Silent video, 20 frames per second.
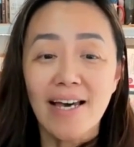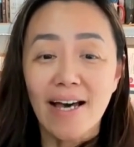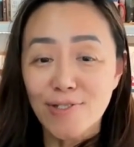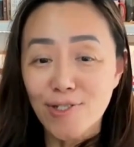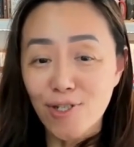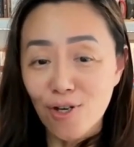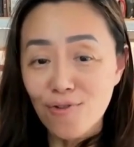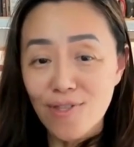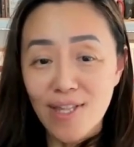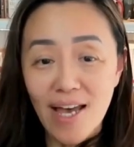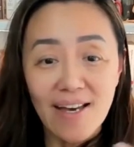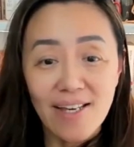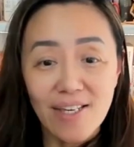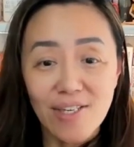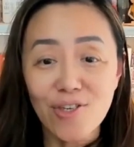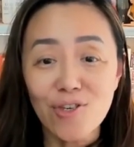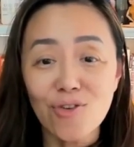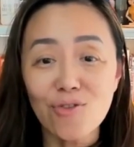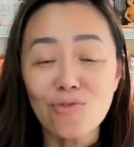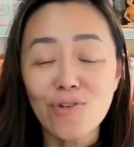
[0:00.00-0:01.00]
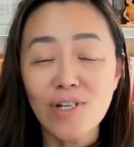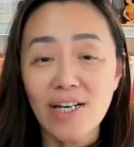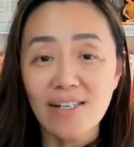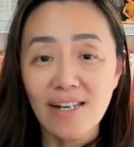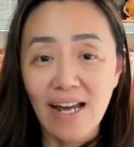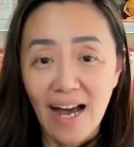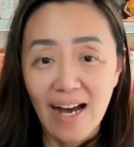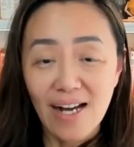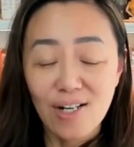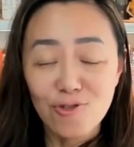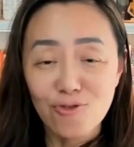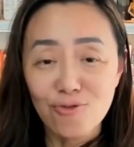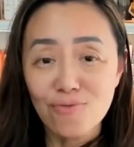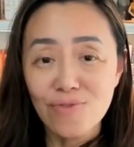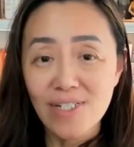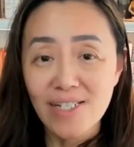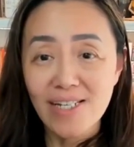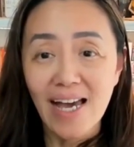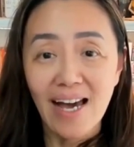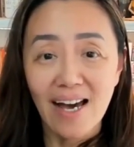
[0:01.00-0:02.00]
so that you can
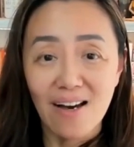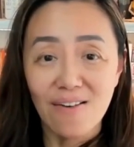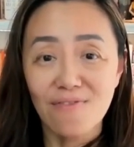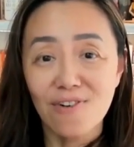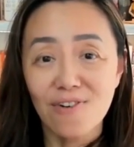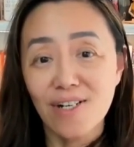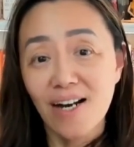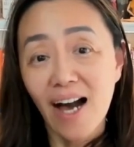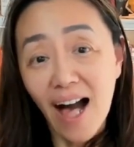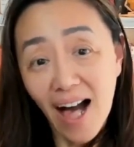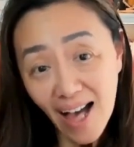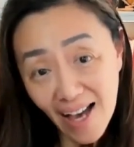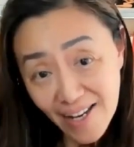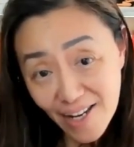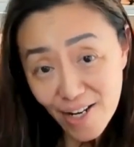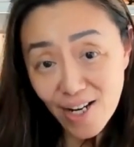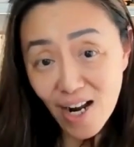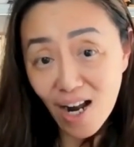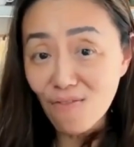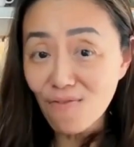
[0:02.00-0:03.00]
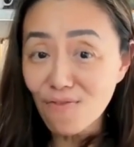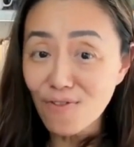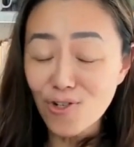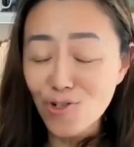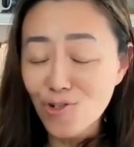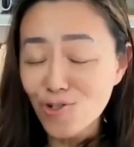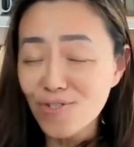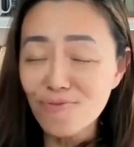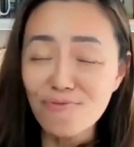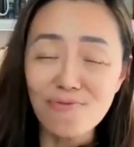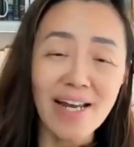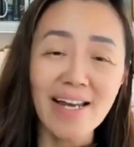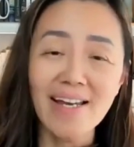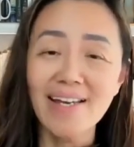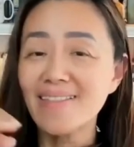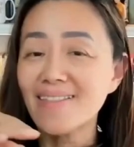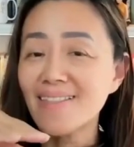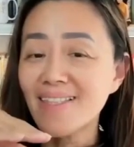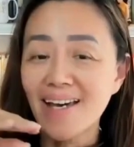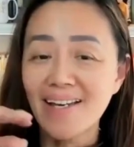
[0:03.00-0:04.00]
actually have a higher conversion
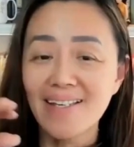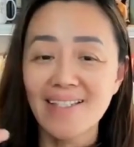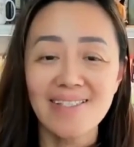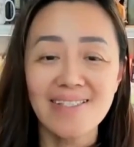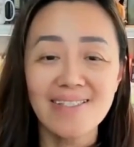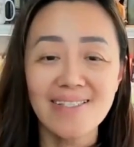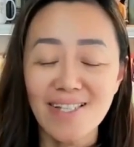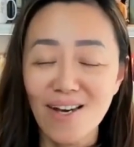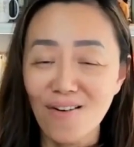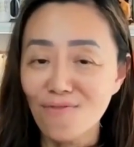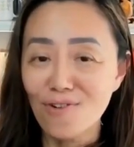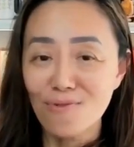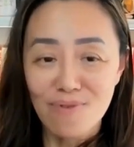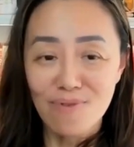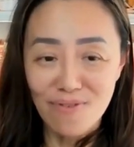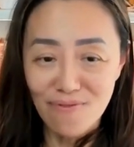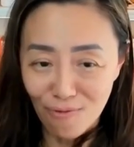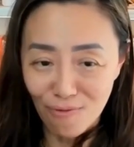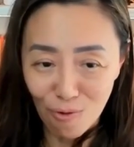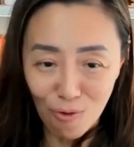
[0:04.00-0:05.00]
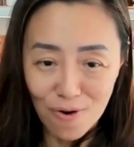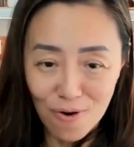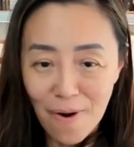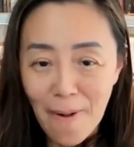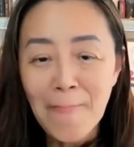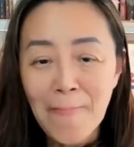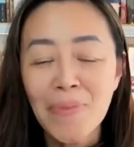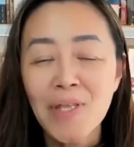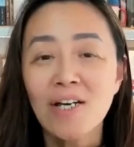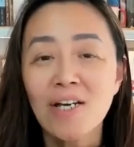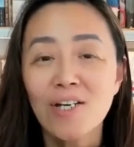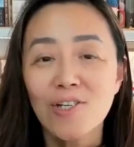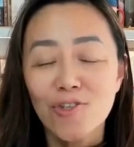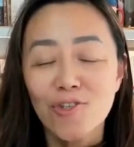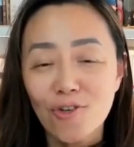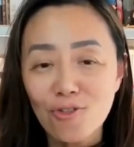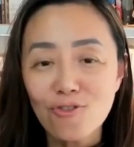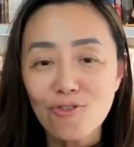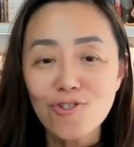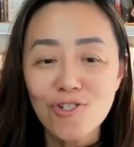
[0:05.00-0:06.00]
rate like never before.
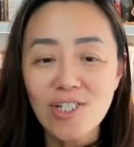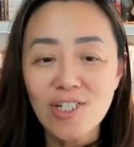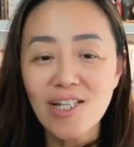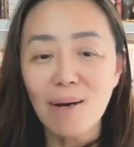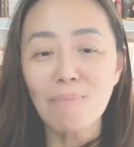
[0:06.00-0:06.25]
Solution